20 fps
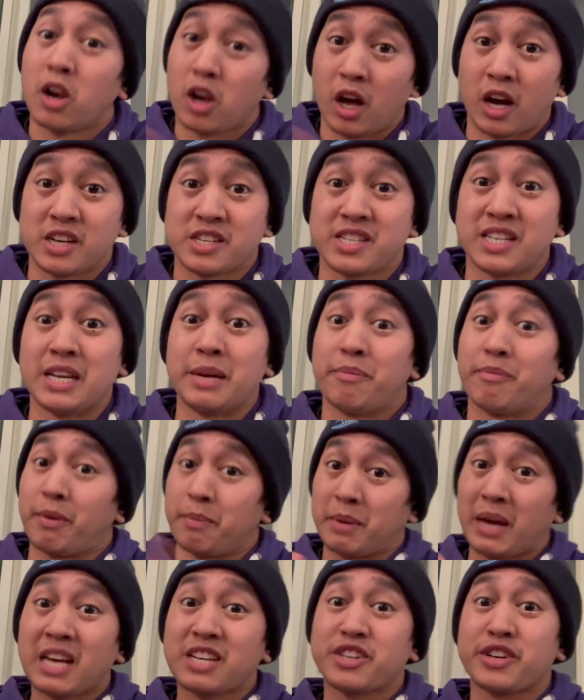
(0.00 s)
lost sleep from
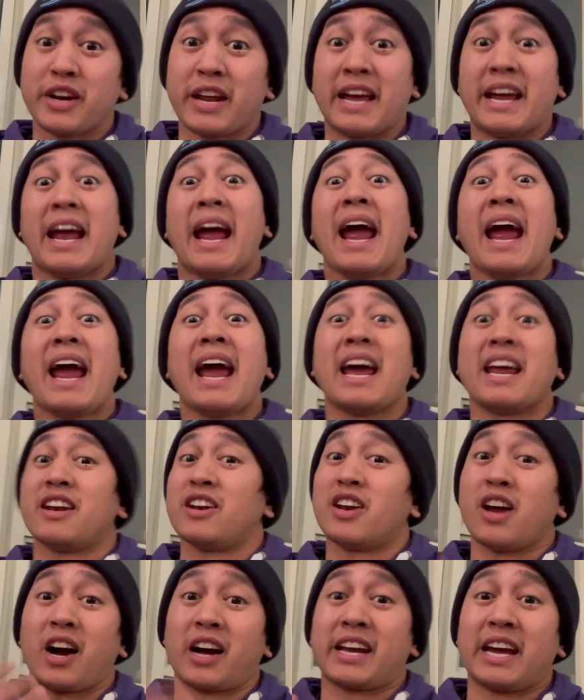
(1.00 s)
yesterday and
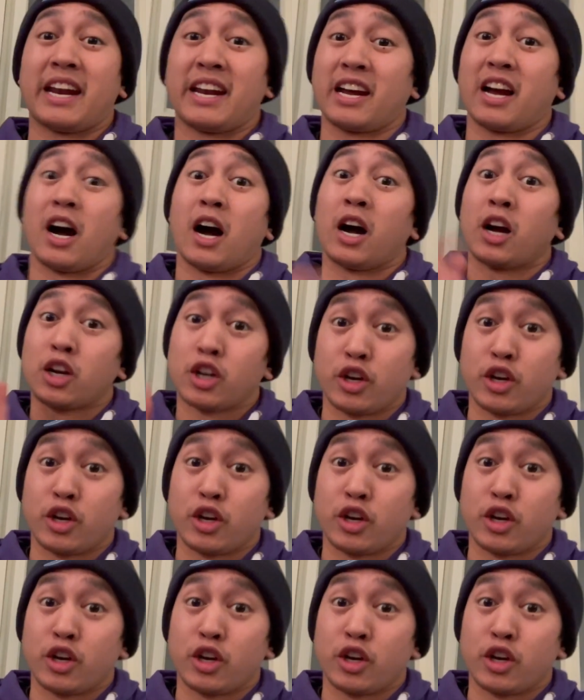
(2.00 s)
not getting a